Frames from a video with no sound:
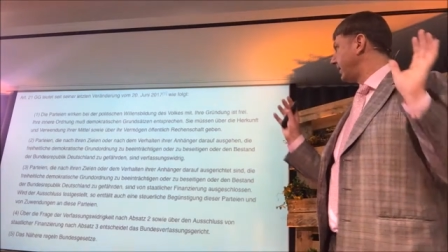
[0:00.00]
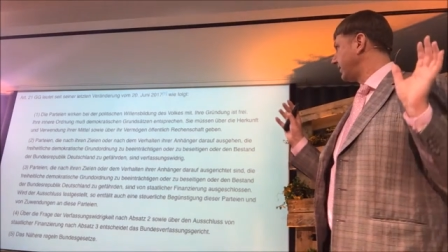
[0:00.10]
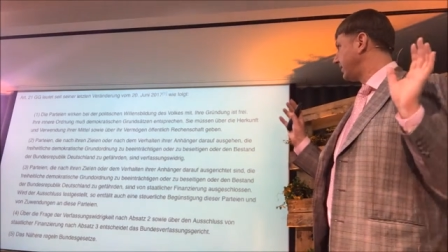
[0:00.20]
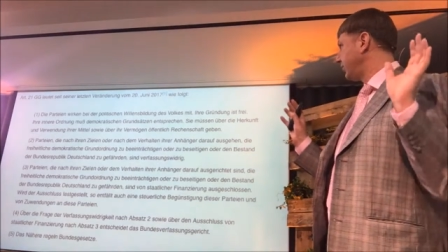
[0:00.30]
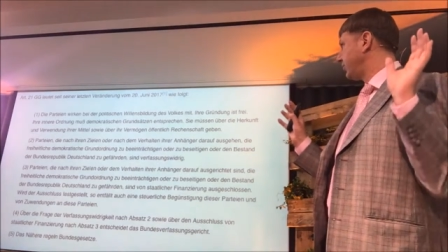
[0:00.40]

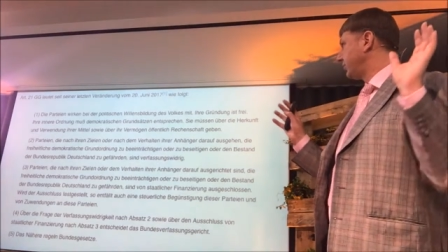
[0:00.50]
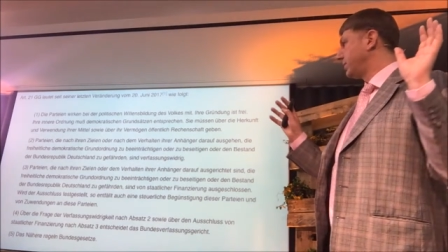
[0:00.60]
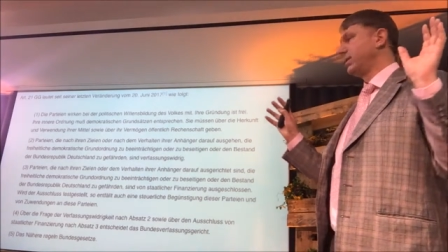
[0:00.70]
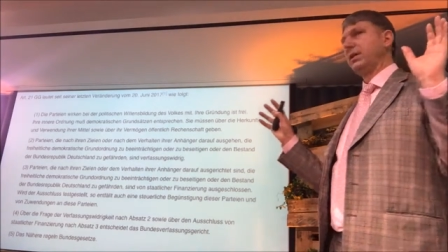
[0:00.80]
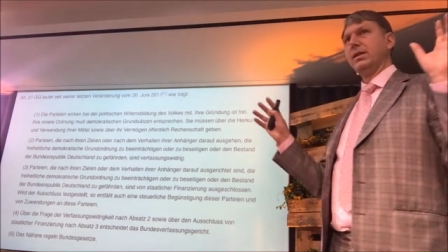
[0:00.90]
says it
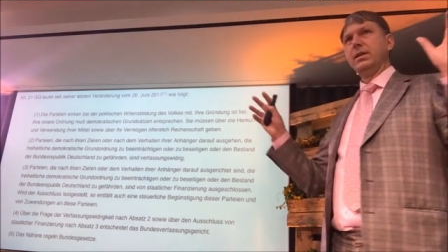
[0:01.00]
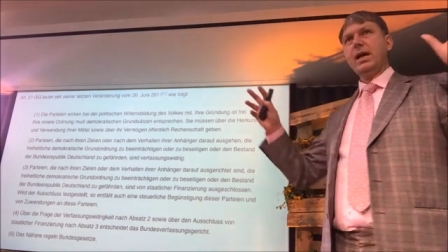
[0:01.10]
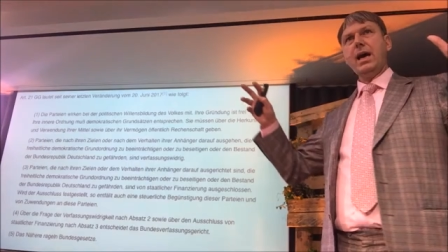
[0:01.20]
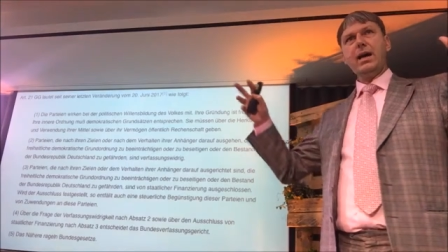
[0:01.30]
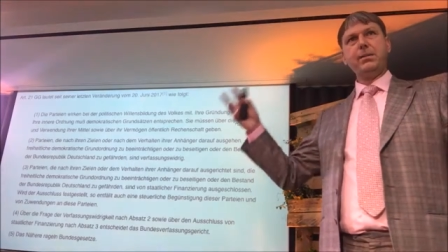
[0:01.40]
should
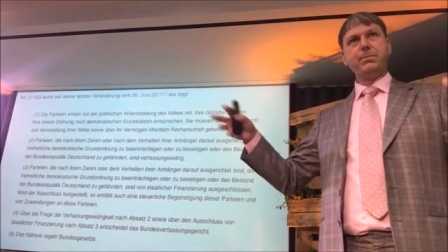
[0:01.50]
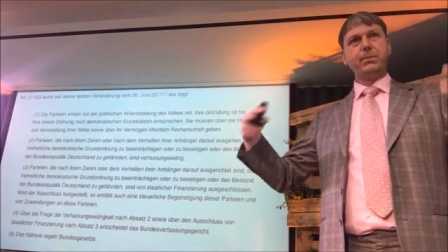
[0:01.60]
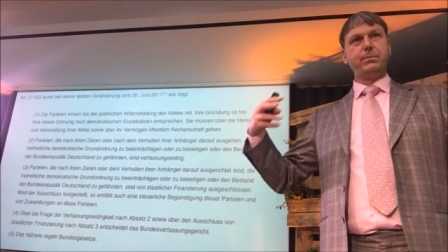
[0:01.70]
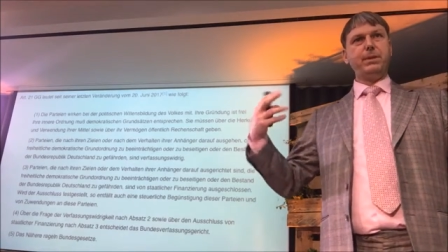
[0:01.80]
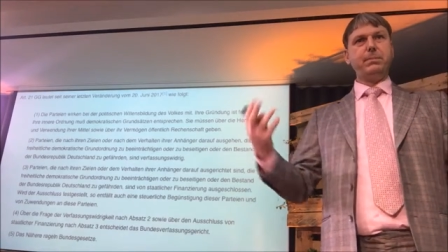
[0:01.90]
help
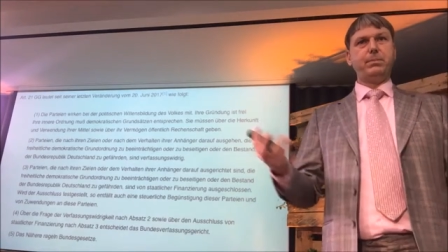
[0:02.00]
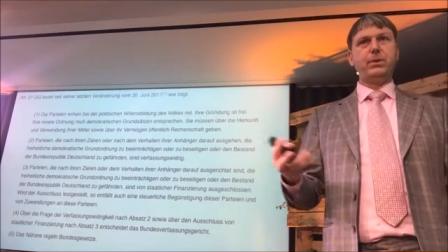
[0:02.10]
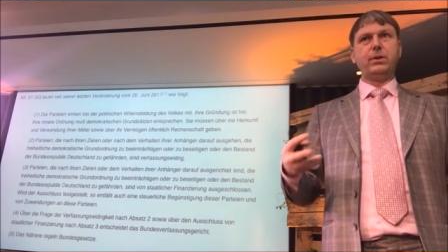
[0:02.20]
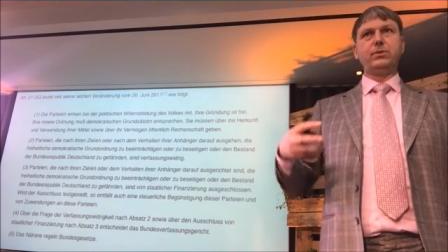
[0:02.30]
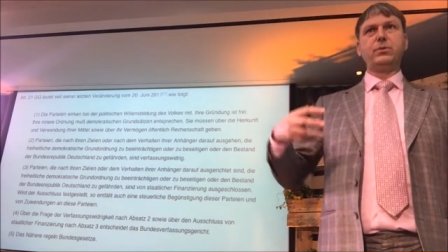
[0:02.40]

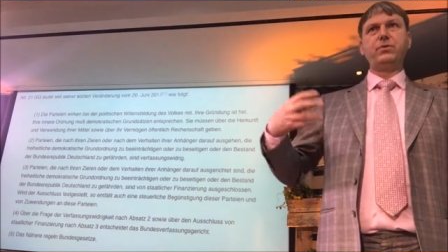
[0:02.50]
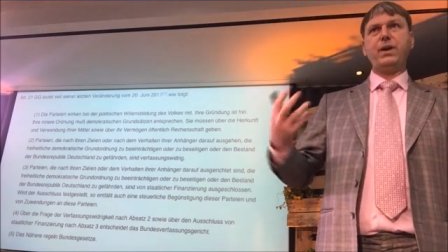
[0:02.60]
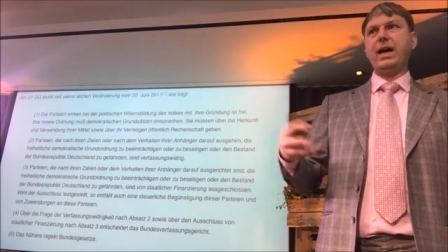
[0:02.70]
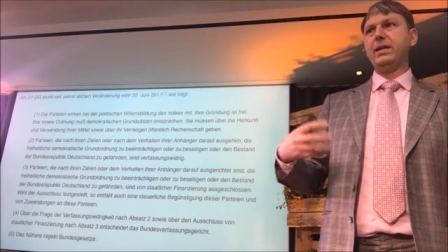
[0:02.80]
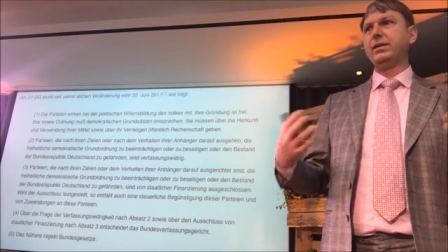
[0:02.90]
people to
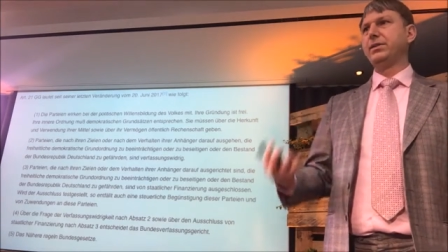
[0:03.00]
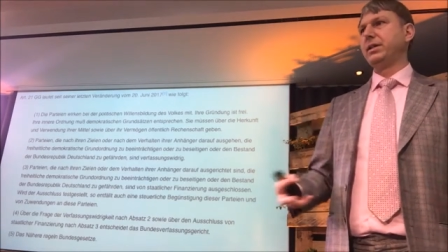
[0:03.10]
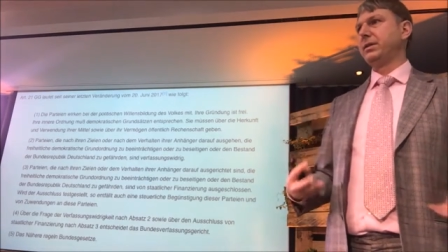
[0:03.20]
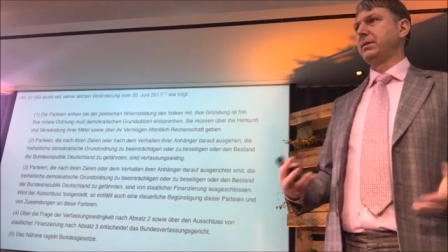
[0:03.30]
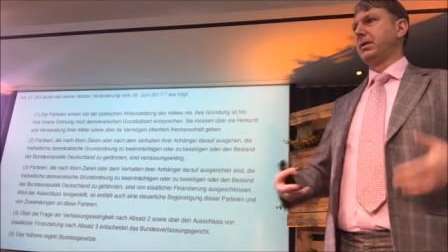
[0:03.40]
find
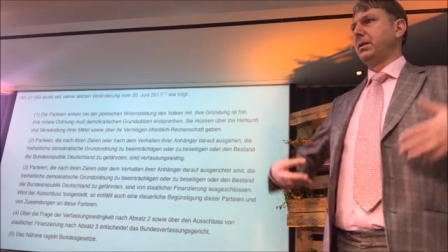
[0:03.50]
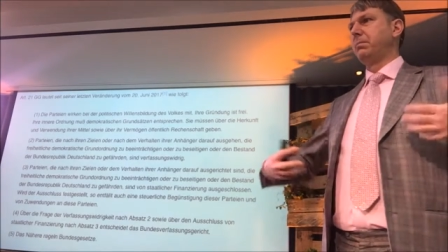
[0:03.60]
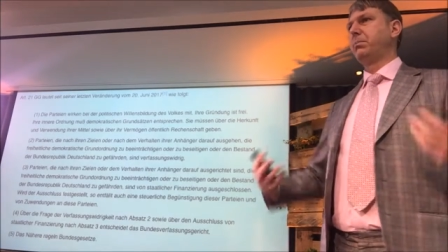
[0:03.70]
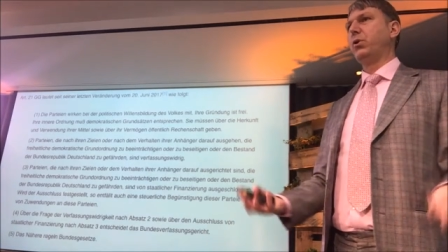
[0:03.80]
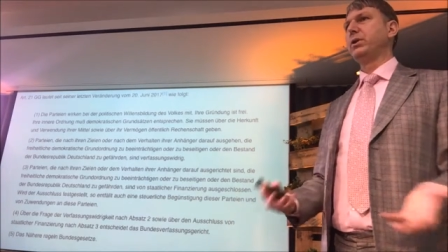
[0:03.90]
their
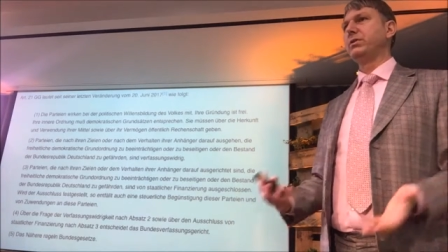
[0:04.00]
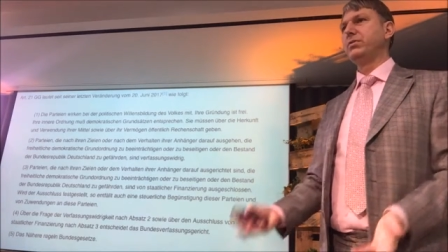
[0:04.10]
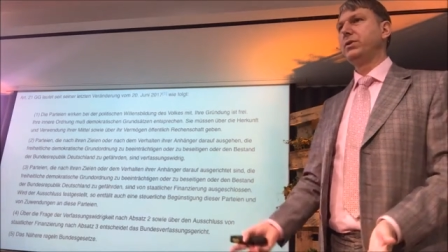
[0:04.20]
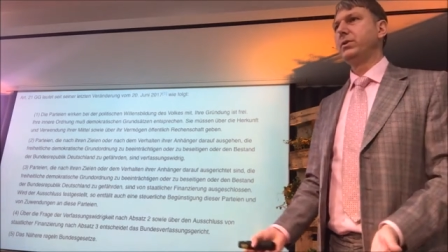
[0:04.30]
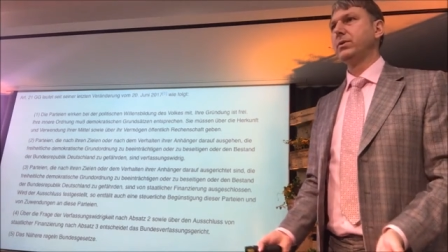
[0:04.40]
point of
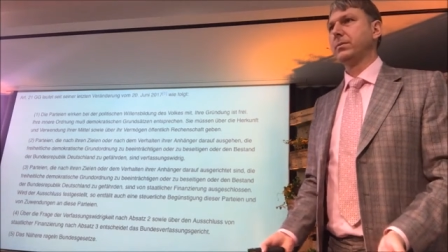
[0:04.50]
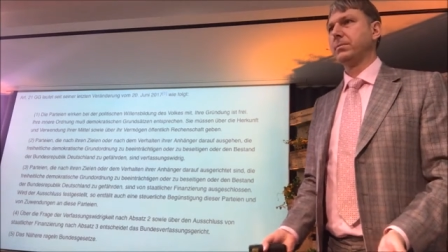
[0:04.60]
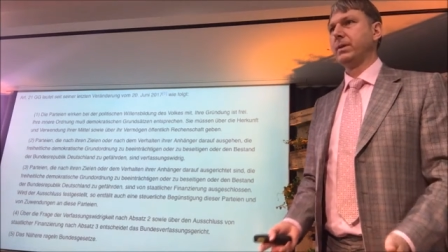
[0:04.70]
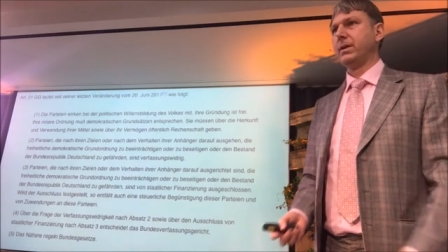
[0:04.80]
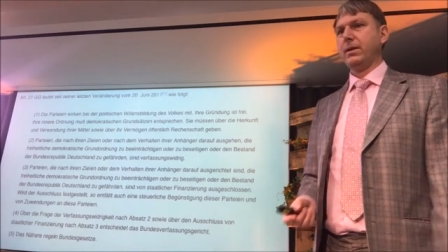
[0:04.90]
view
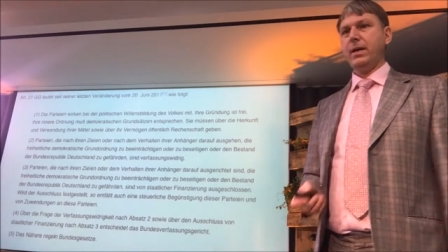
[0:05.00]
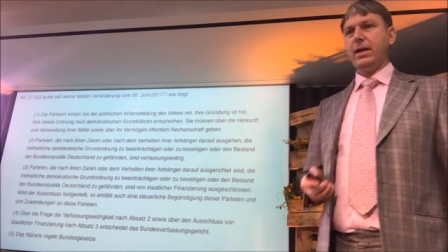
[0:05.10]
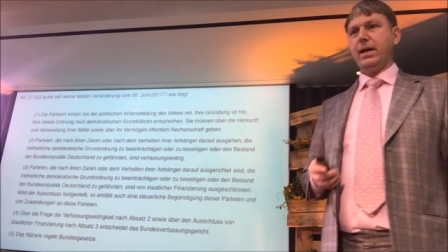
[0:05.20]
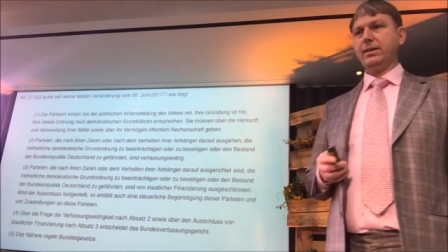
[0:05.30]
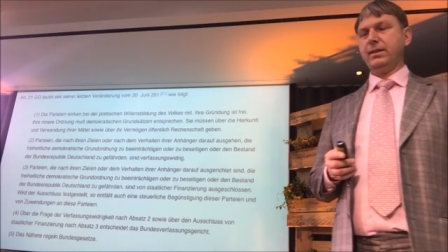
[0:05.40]

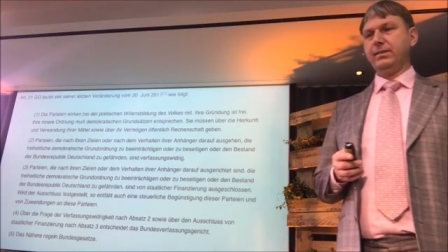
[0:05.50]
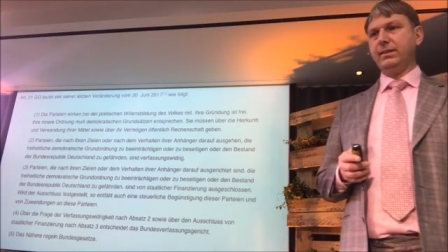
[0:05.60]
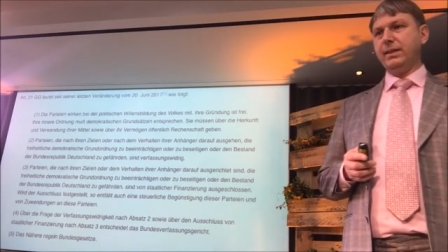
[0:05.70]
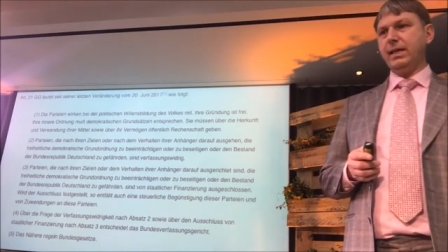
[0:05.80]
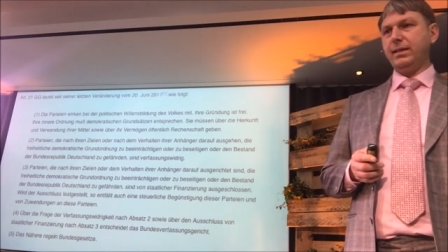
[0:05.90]
and
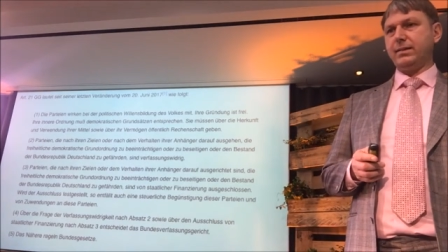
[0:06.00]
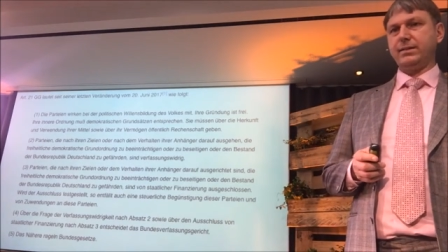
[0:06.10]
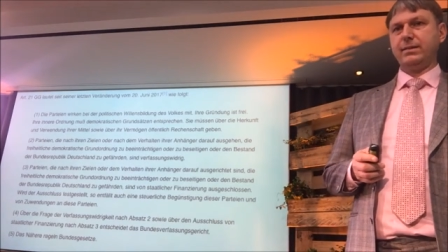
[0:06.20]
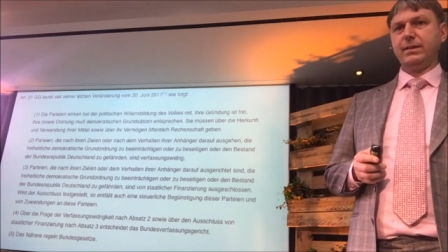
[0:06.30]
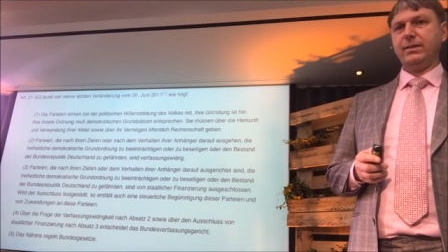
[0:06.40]
nothing else.